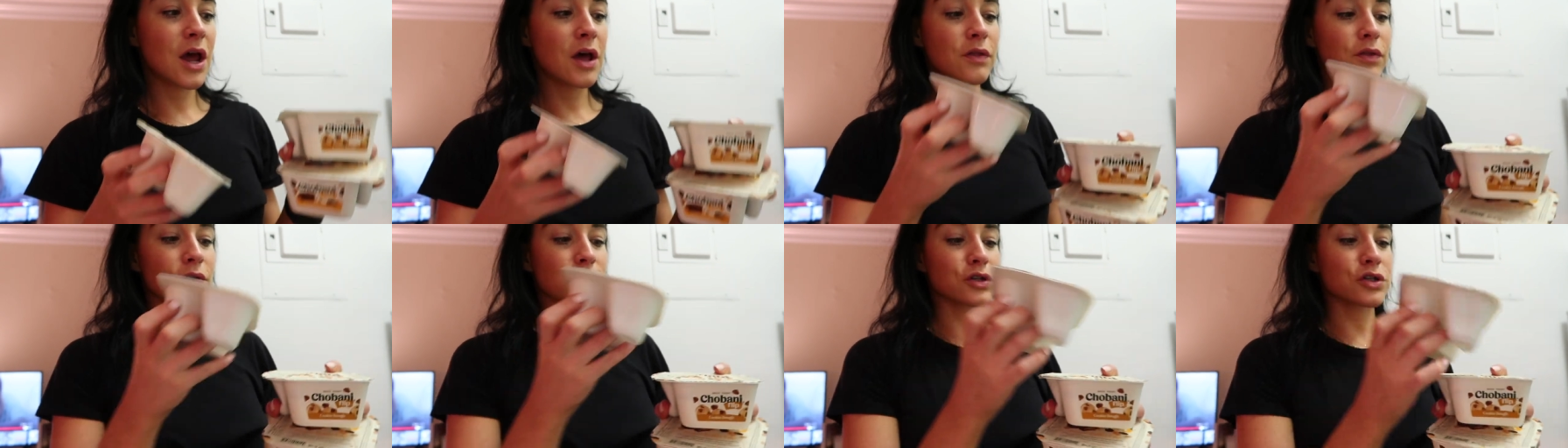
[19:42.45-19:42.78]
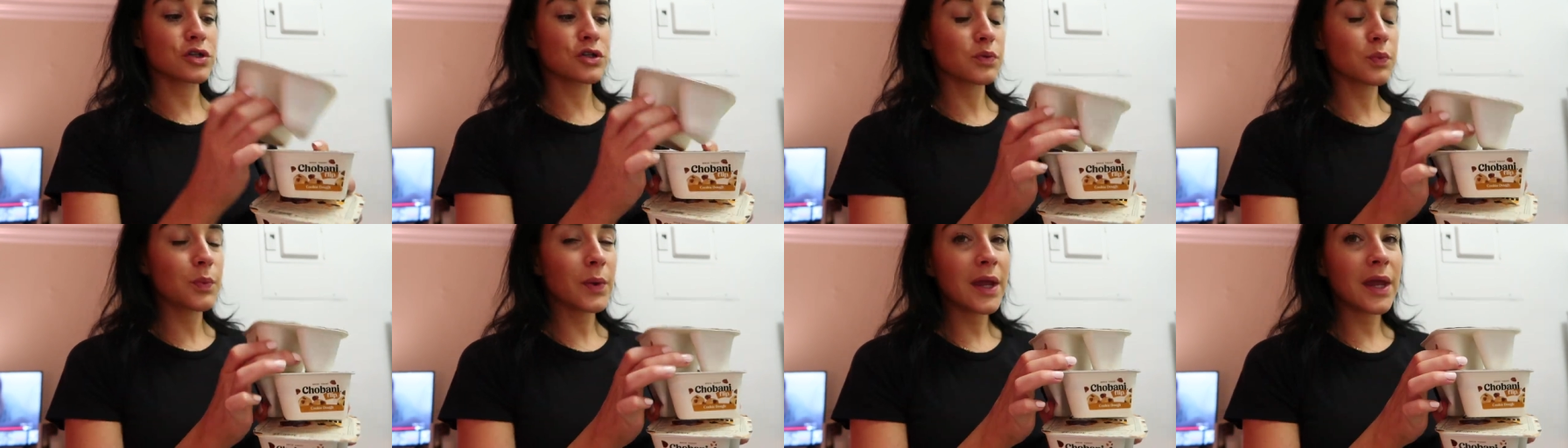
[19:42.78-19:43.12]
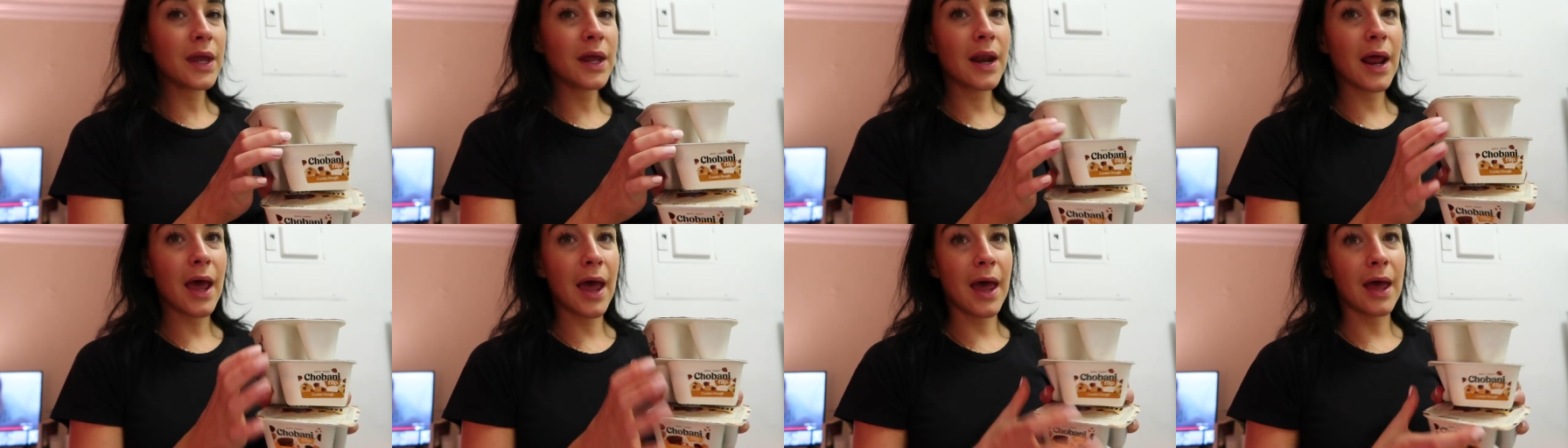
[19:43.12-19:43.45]
They're
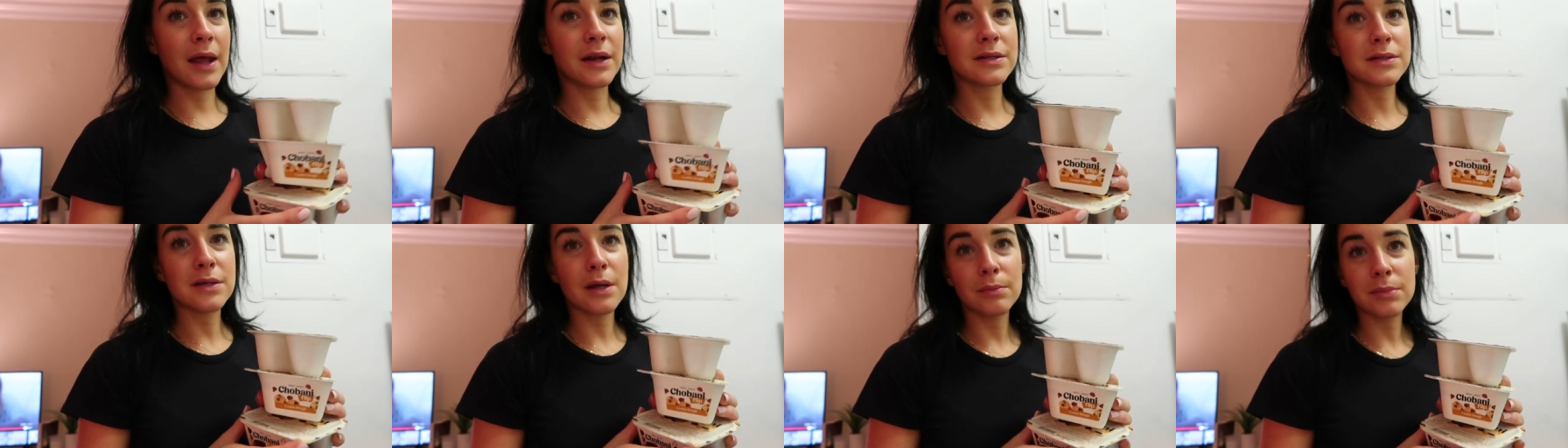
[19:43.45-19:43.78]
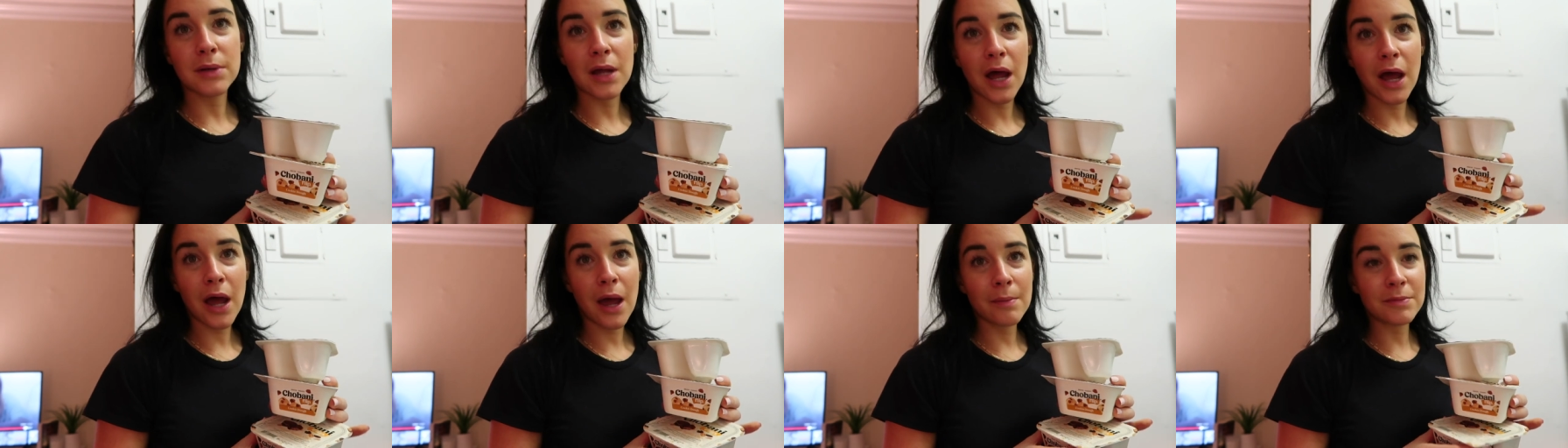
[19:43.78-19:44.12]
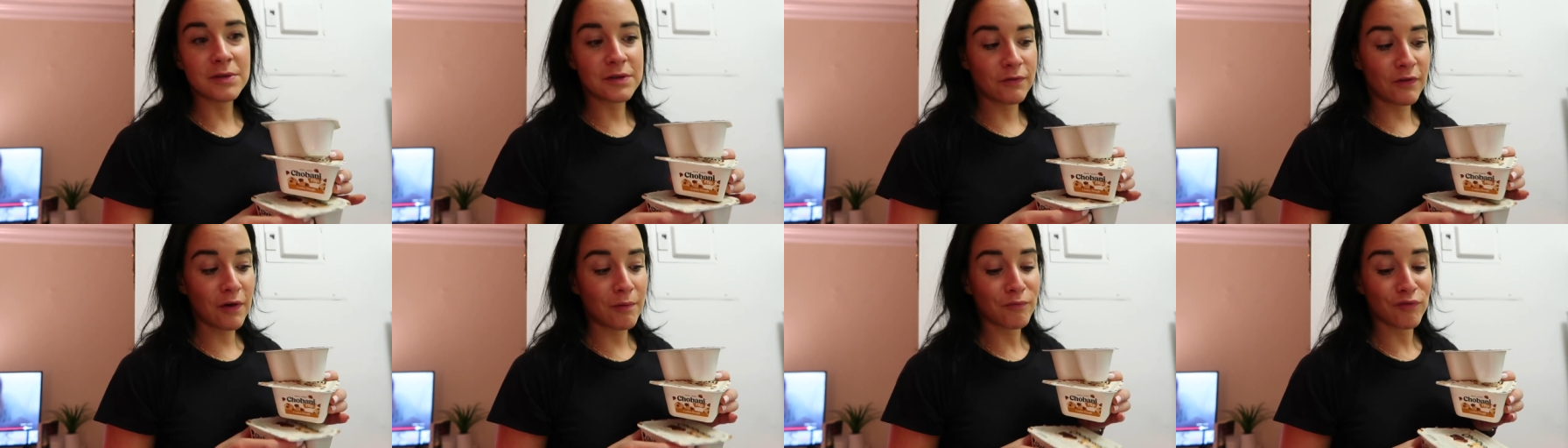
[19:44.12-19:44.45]
sweet, and
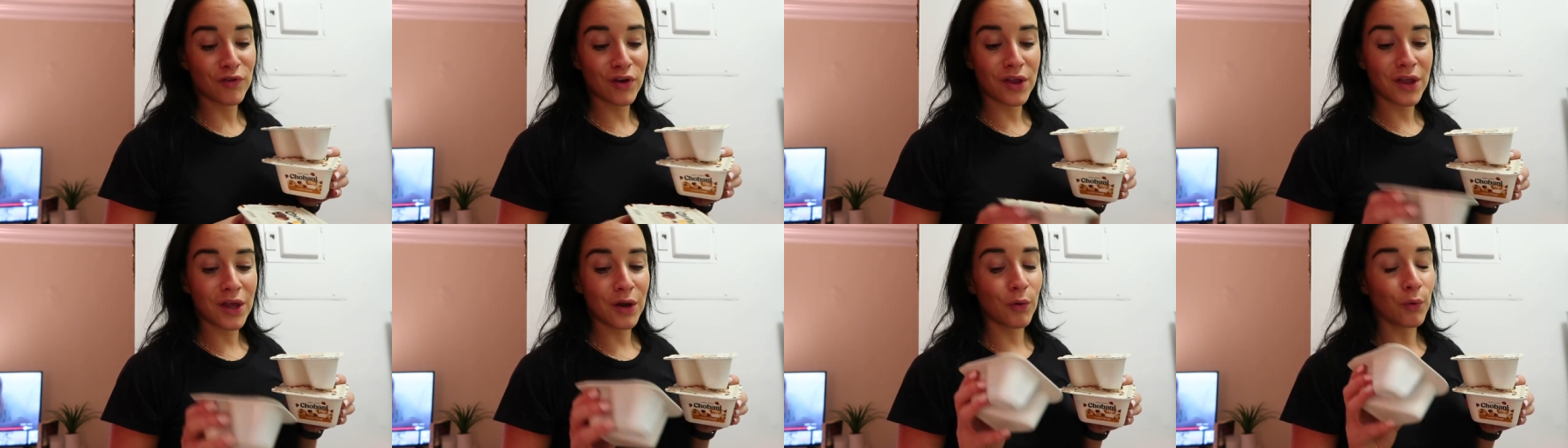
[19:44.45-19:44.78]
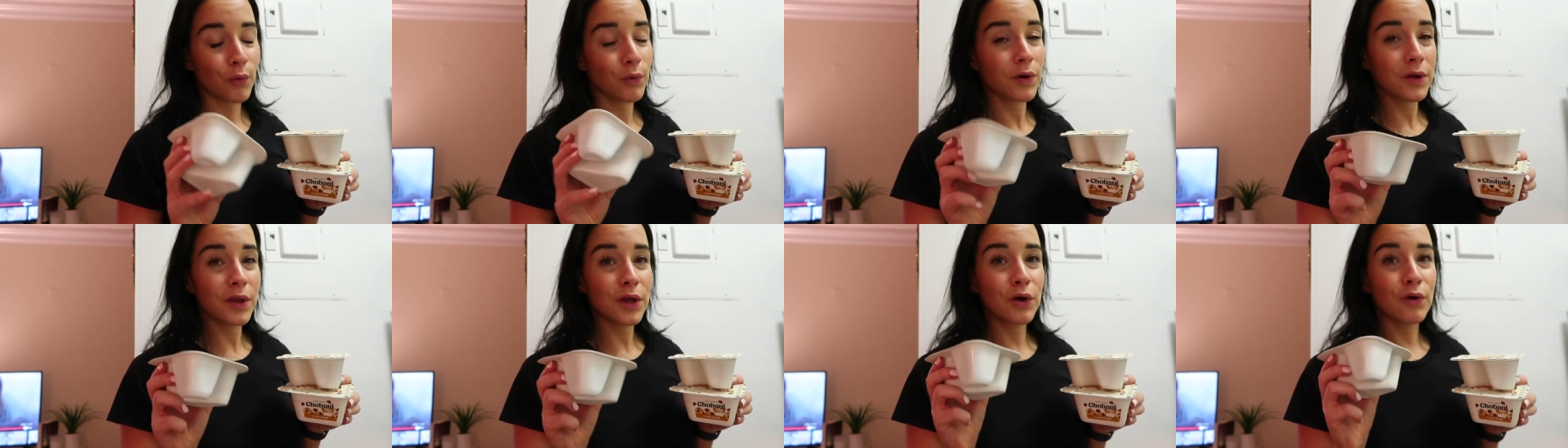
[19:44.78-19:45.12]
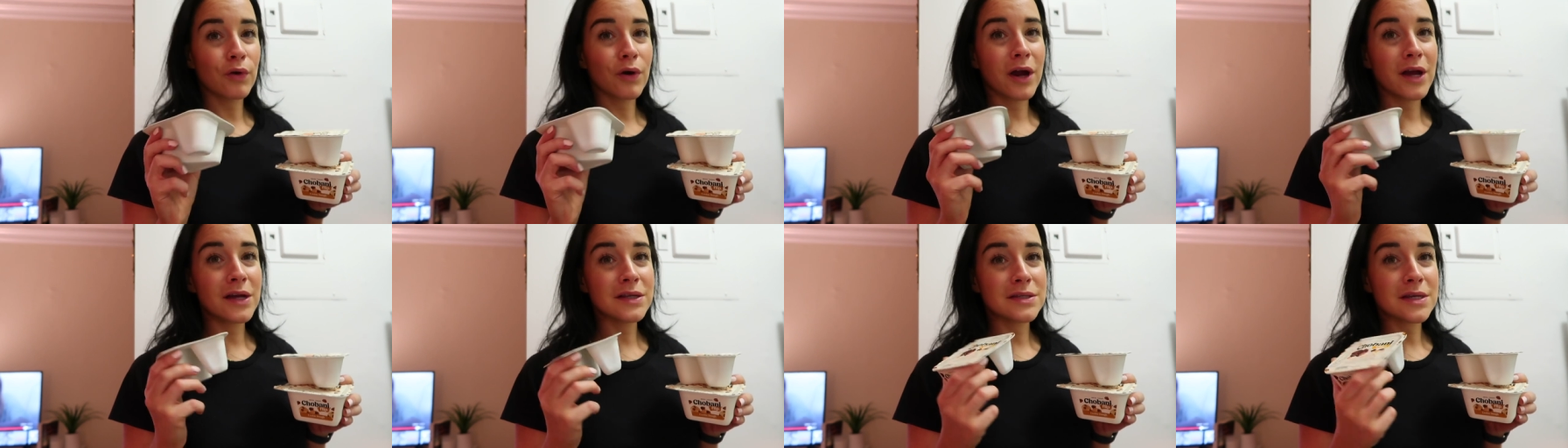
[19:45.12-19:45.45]
sometimes if I'm feeling really
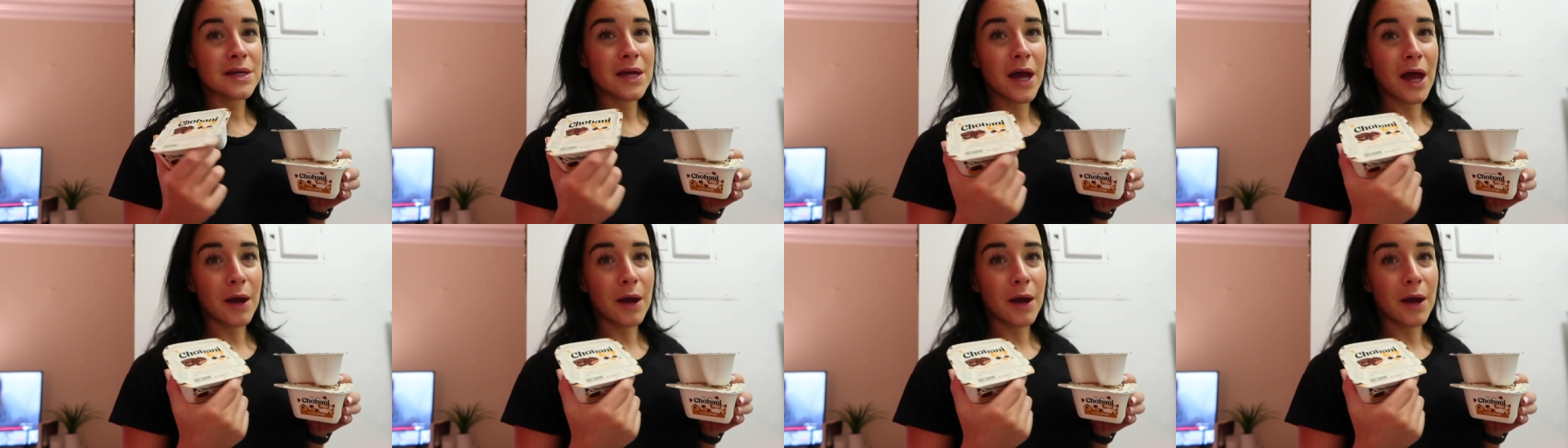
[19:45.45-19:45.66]
crazy,